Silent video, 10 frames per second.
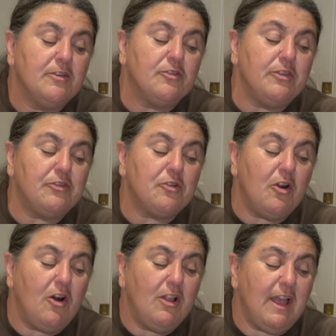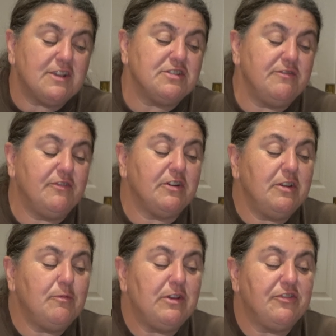So these are all actually
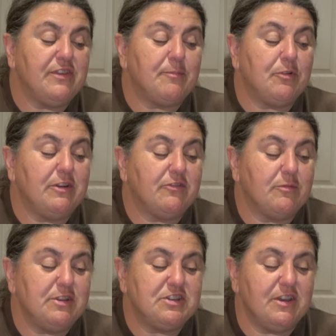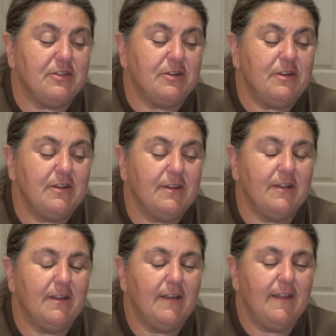very well separated from each other,
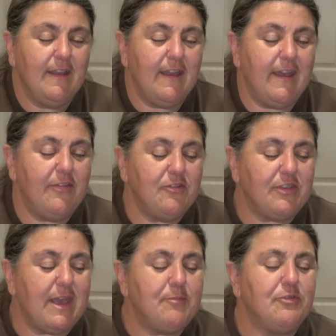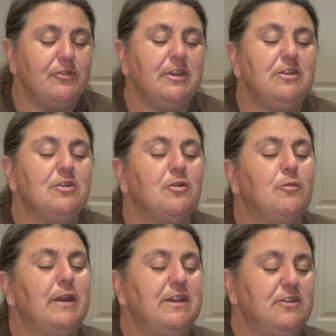and there's absolutely no
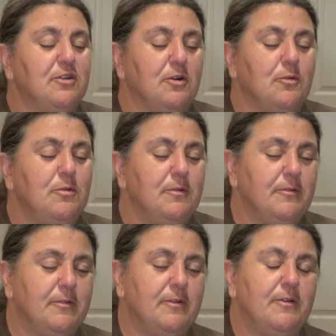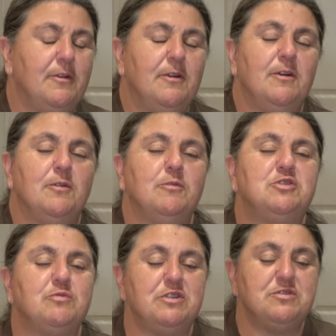way to know
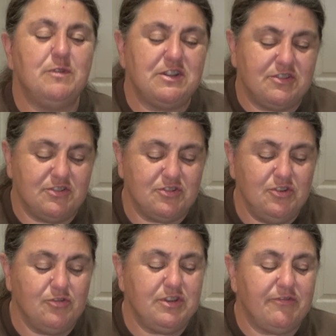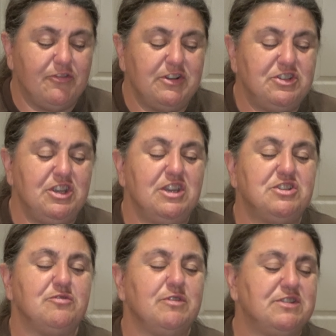which one is which. There's no
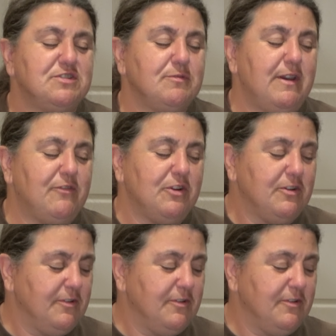differentiation whatsoever.